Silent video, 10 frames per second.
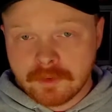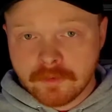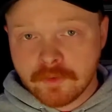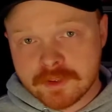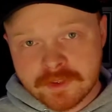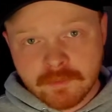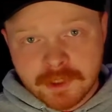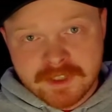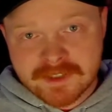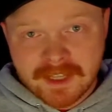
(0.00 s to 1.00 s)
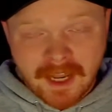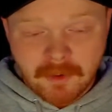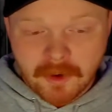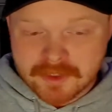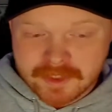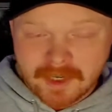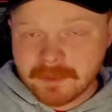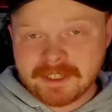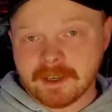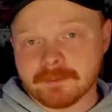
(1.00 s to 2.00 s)
The first of which is that I watch
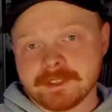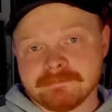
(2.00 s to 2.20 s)
anime dubbed.